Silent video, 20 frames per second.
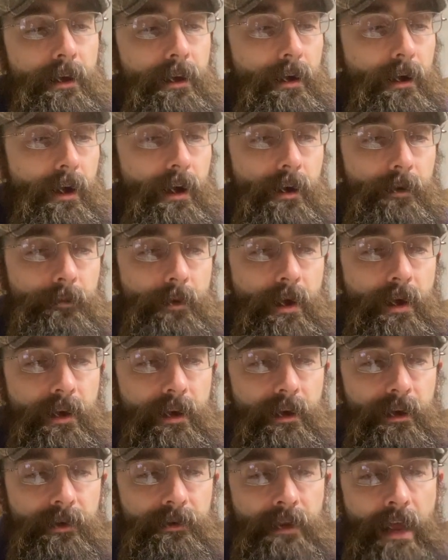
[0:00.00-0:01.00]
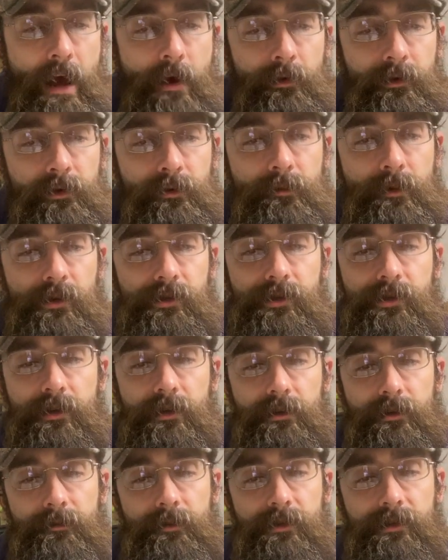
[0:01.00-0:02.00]
Now a new
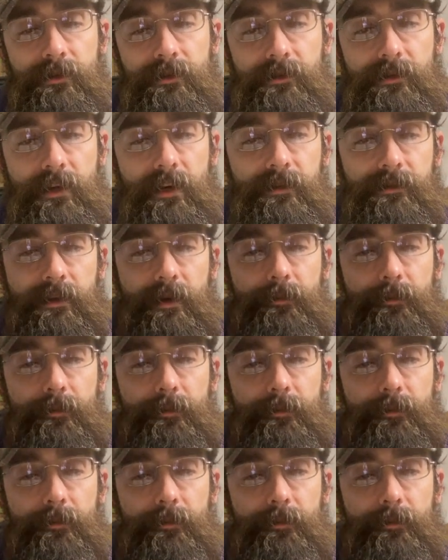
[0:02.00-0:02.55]
Mishnah. The Mishnah says, a